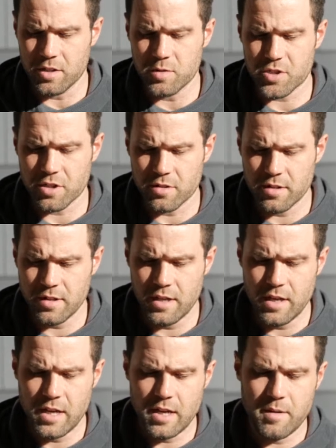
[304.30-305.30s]
looser,
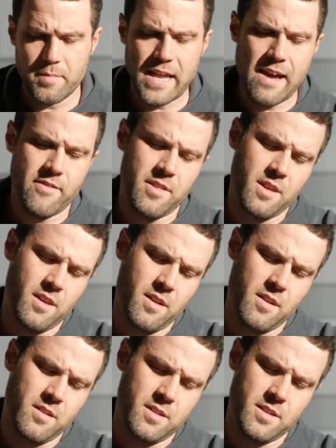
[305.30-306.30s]
but have the
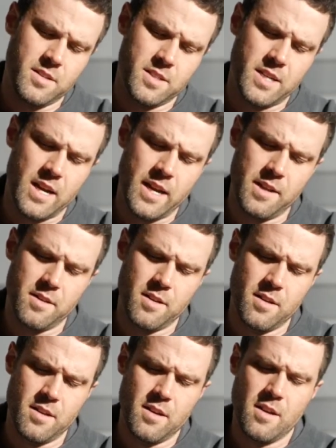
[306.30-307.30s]
tight
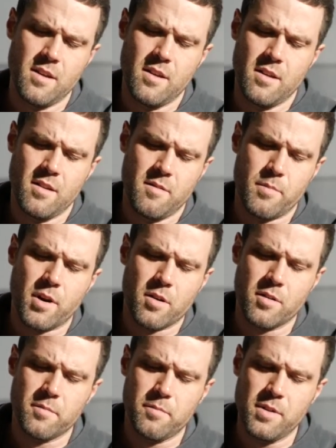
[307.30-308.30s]

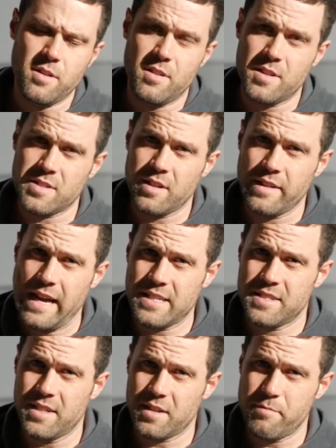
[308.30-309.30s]
part be this
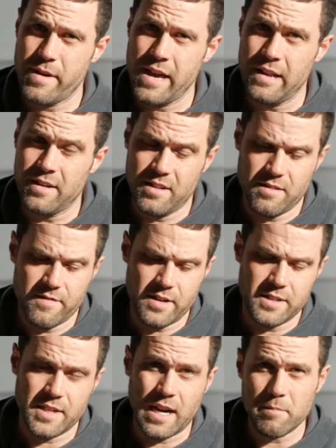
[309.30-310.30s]
elastic band at the very
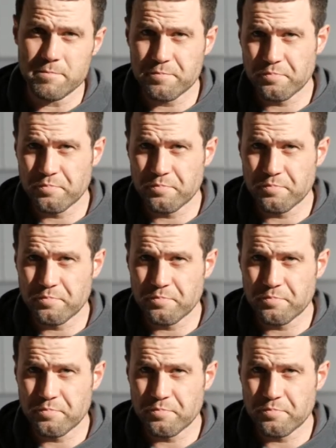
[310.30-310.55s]
top.